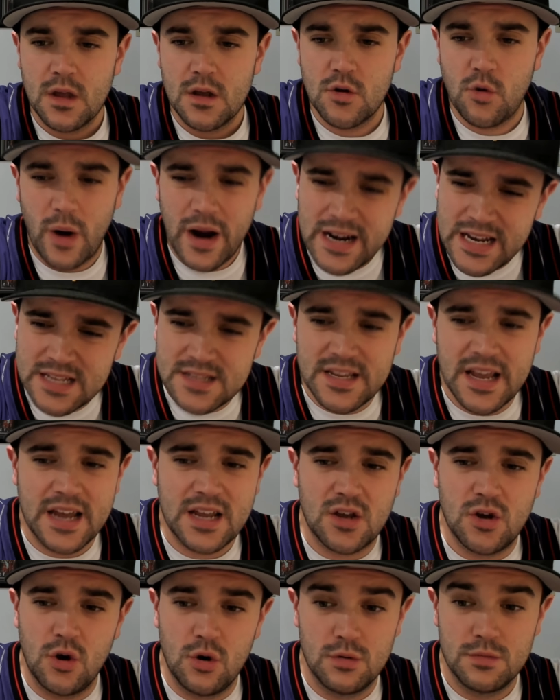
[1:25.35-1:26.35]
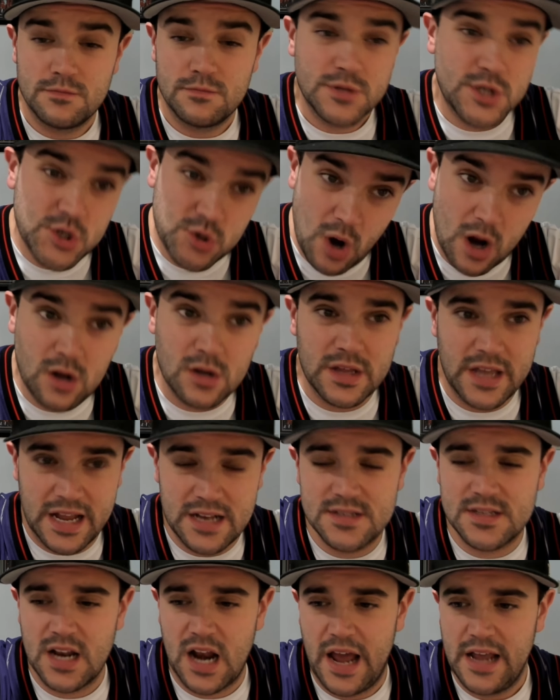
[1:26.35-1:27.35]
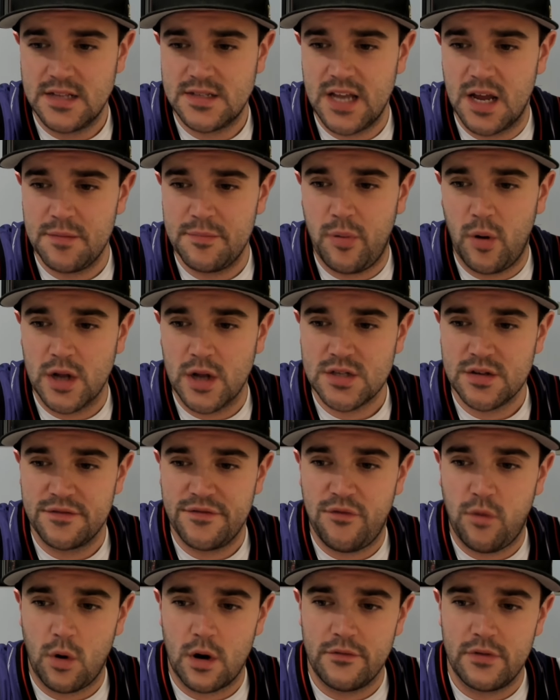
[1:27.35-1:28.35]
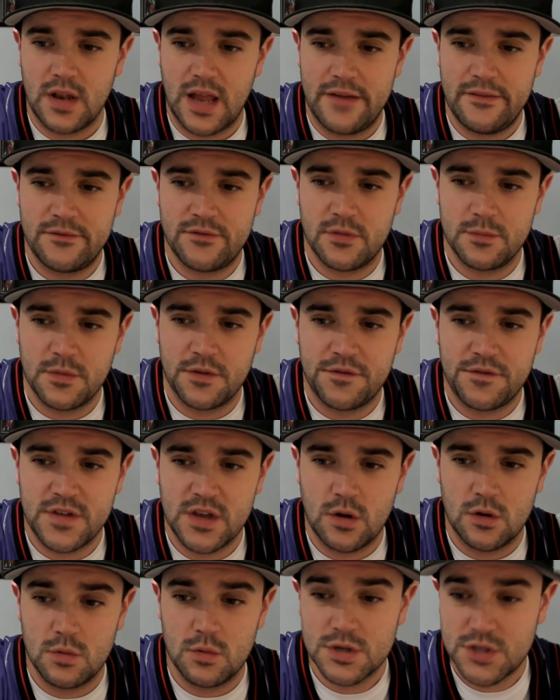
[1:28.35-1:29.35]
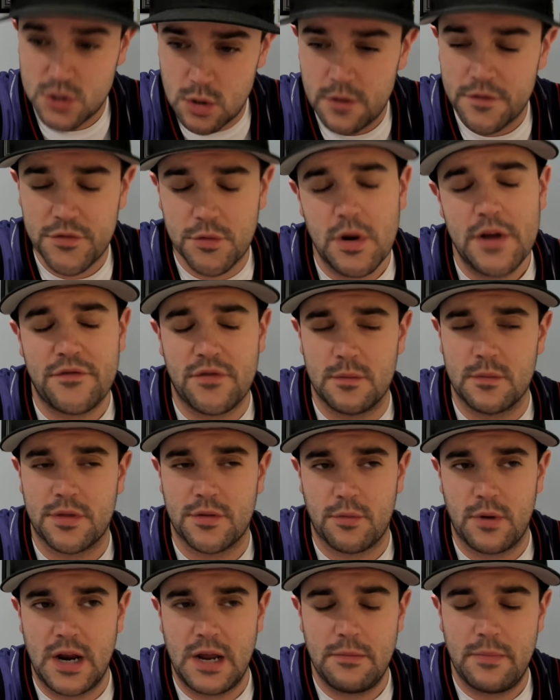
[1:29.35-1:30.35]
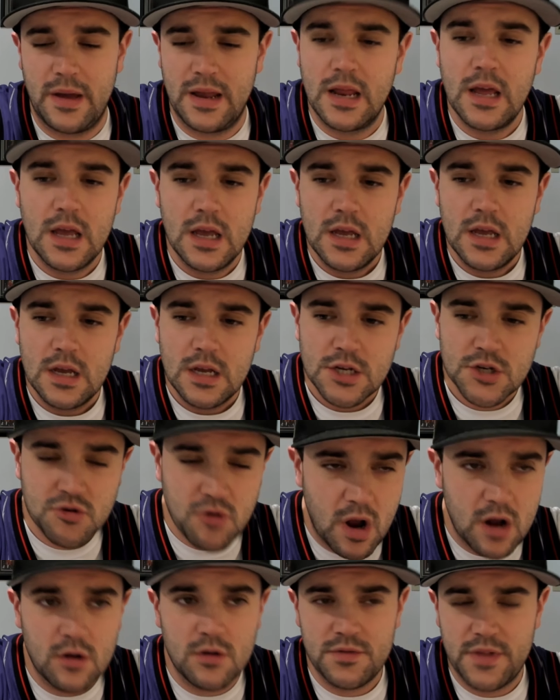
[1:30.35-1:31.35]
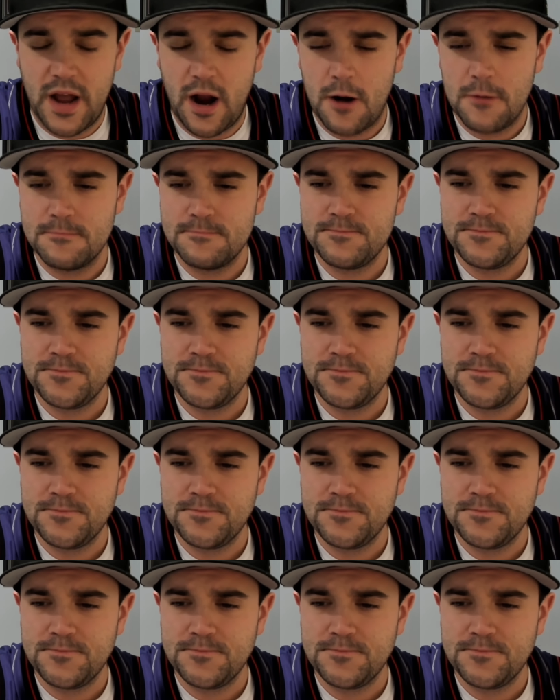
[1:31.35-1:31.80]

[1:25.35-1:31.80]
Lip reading: Grady Dick, who struggled again tonight, 10 points and 4 of 11 from the field, was 2 of 3 from 3, but struggled there.